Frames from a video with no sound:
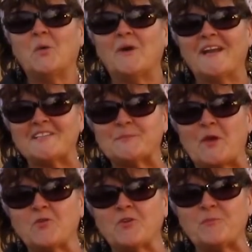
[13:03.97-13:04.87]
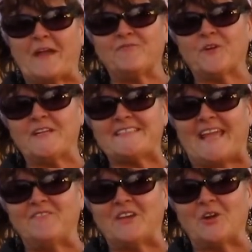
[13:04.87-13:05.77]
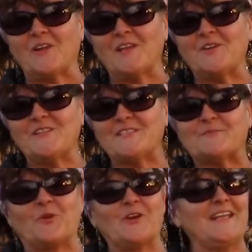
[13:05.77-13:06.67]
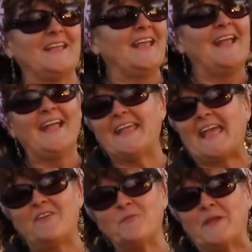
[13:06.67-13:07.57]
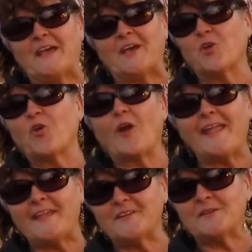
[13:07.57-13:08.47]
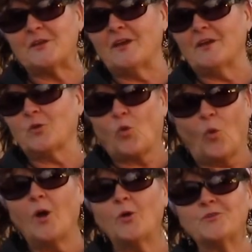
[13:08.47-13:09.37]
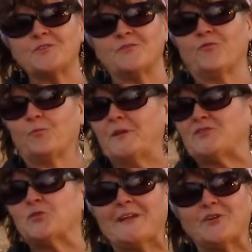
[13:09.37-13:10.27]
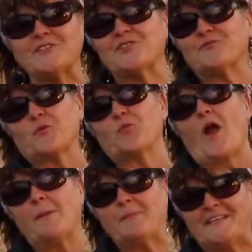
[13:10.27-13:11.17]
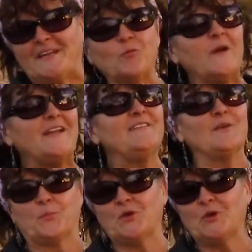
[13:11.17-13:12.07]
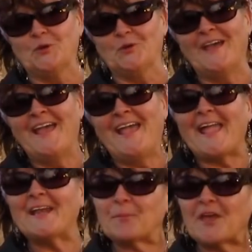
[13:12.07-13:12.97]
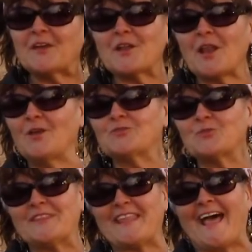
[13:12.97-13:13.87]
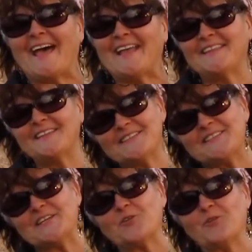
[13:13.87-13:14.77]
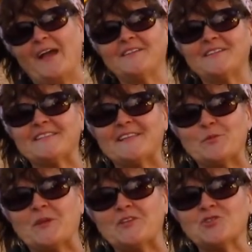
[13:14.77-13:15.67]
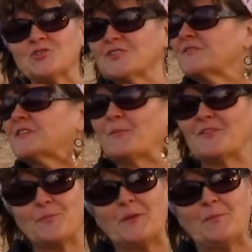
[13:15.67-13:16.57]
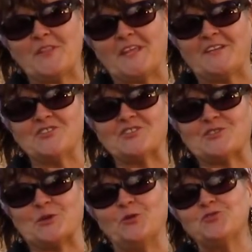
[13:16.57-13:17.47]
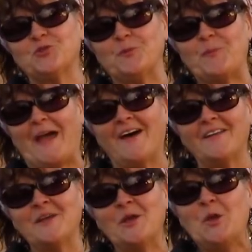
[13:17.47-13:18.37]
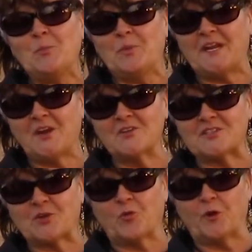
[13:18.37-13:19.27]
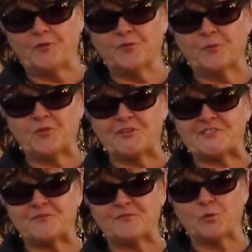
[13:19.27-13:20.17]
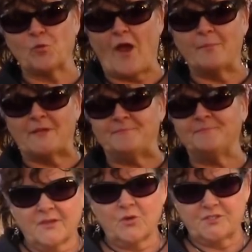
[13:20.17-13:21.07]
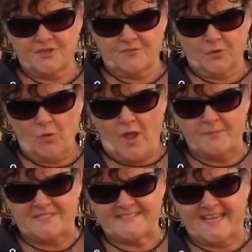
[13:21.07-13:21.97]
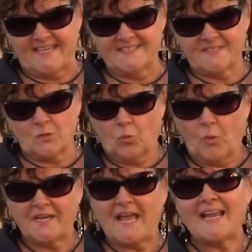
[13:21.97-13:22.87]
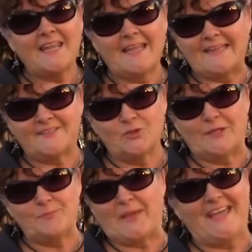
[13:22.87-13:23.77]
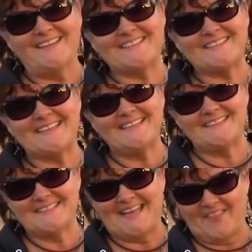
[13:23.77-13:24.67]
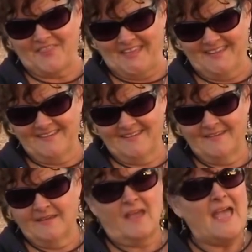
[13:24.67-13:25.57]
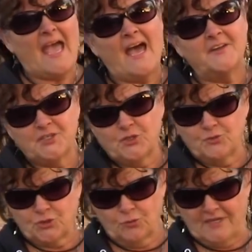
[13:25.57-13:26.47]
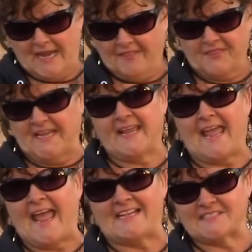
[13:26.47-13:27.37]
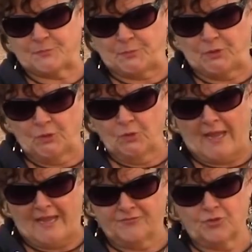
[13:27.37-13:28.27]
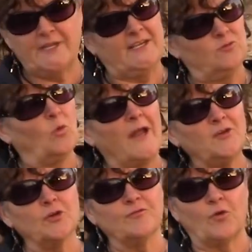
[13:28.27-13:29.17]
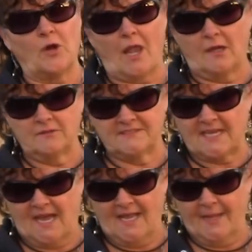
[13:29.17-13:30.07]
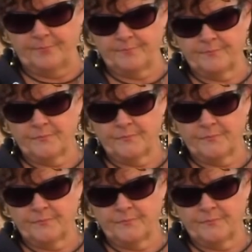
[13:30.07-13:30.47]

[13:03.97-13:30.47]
When I spoke with my friend David earlier this morning, he gave me a great quote between Christopher Robin and Winnie the Pooh. And I'm going to close with that, and then stick around to see the pictures of some of the people that I just told you about. But here's the quote from Christopher Robin. Christopher Robin says, "What I like doing best is nothing." "How do you do nothing?" asked Pooh after he had wondered for a long time.